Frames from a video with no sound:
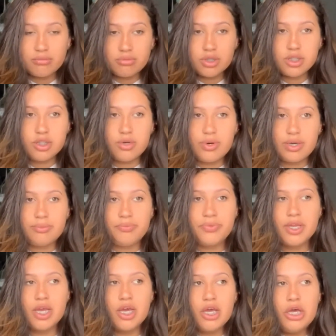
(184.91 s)
Let's do it.
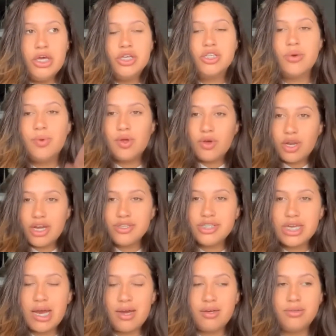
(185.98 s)
So we go
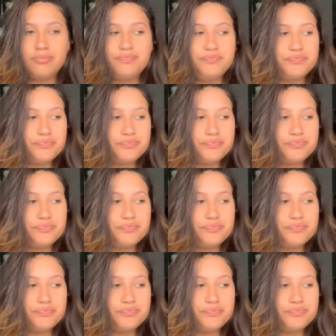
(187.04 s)
downtown.